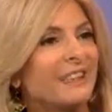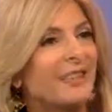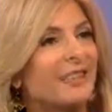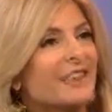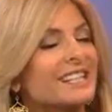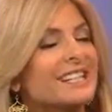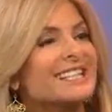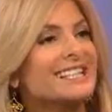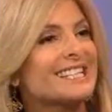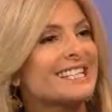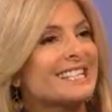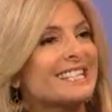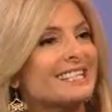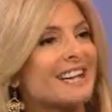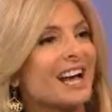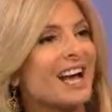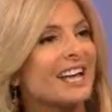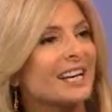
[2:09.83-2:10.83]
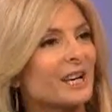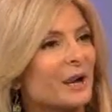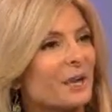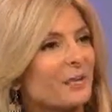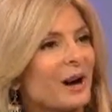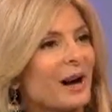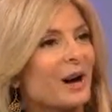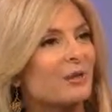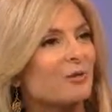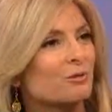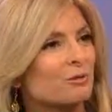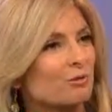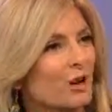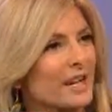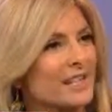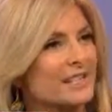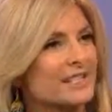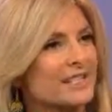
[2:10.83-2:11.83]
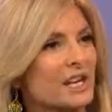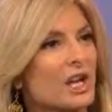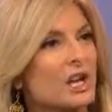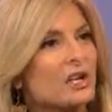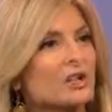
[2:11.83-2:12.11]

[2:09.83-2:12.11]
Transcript: this is not about race.